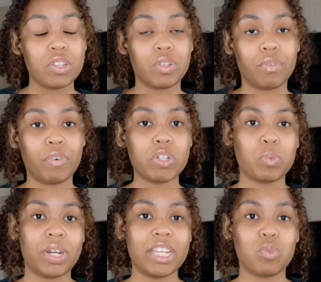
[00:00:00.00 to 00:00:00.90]
So the first
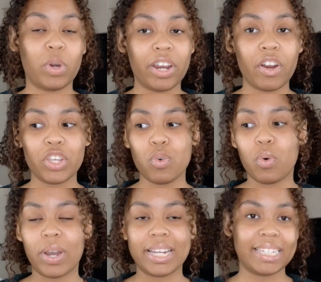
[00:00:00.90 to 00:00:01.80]
one is, where are you
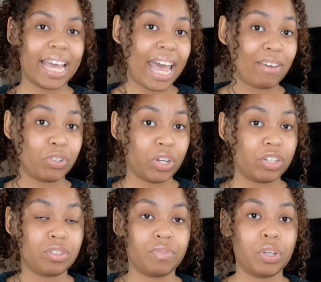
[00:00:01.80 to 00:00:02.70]
going to have your
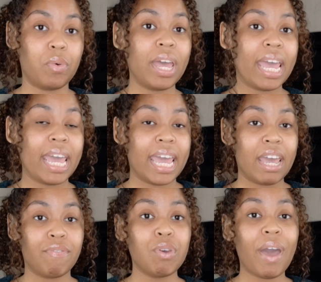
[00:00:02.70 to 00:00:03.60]
interview?
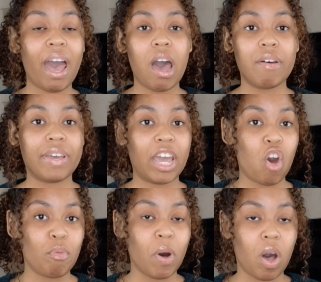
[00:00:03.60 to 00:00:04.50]
If you have a
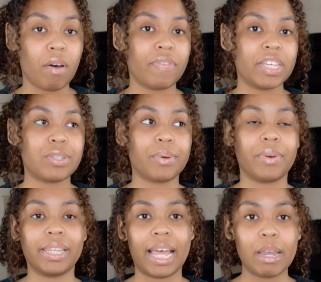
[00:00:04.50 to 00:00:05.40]
home office or
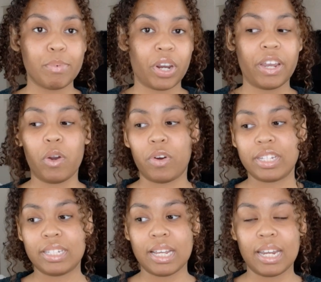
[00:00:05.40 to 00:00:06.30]
a library or a
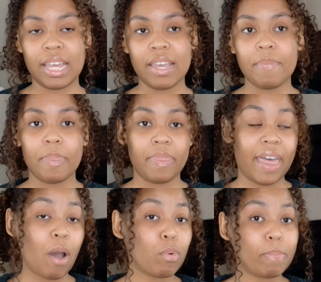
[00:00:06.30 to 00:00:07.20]
study,
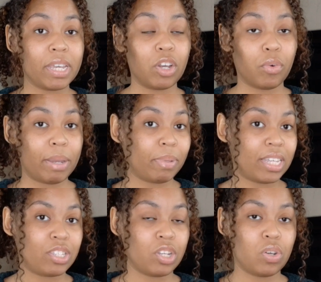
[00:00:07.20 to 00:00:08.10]
that would be a great
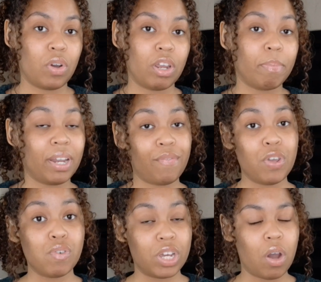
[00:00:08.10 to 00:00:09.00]
place to do it. But if
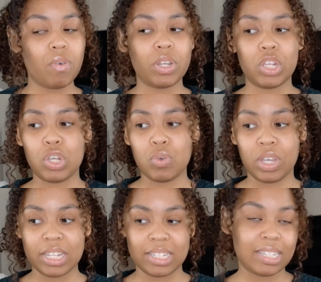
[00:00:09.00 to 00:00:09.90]
you don't, you
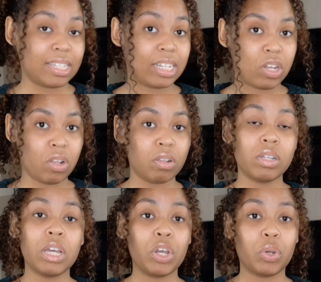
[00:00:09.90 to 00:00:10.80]
can still
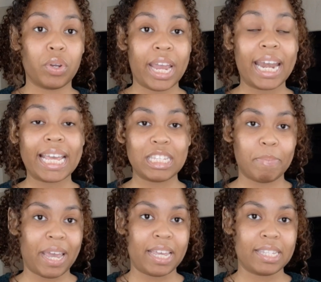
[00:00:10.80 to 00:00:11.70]
create a
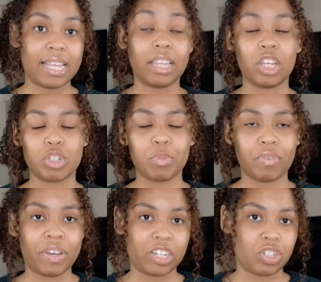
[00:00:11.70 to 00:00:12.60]
space that looks
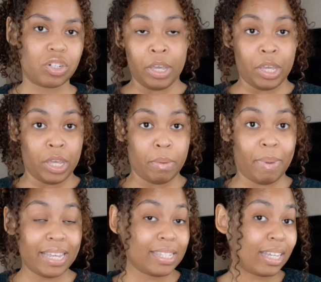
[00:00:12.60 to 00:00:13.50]
professional.
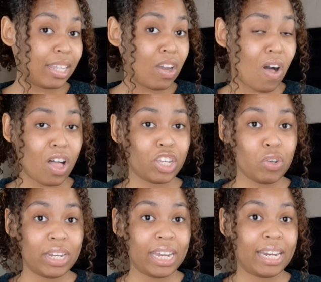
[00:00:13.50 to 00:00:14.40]
Basically, all you
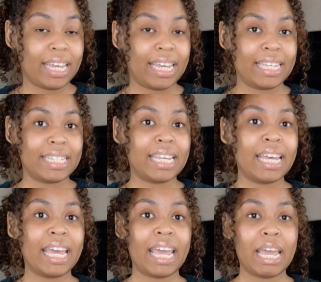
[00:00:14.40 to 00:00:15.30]
need is,
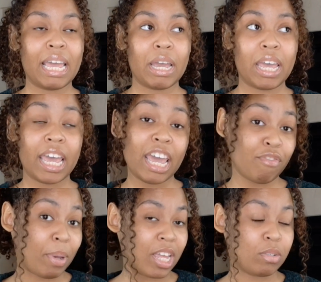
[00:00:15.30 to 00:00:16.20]
if
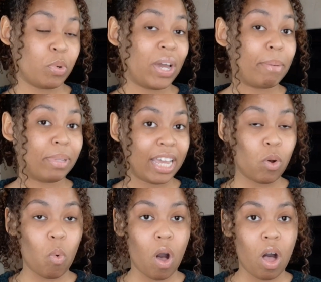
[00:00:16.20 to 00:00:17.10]
possible, a blank
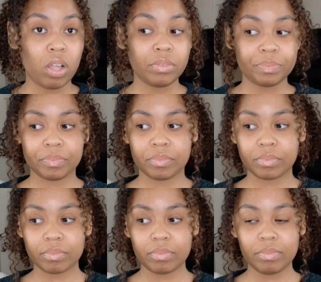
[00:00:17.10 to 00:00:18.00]
wall
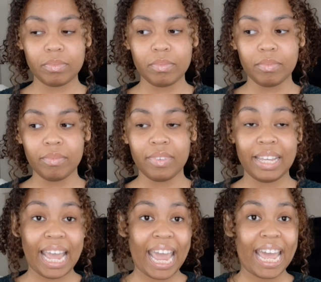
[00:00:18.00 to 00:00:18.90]

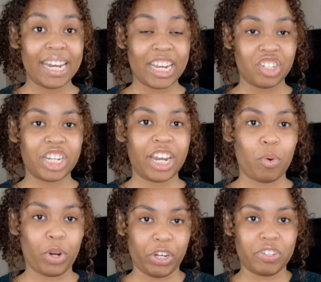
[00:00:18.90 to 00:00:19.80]
and a chair
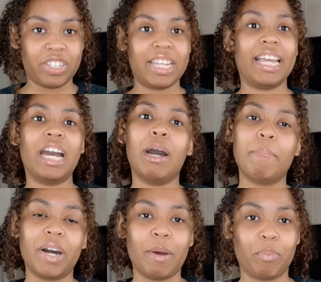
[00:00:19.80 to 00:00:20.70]
where you're sitting up
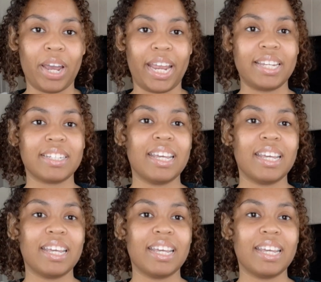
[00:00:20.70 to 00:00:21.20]
upright.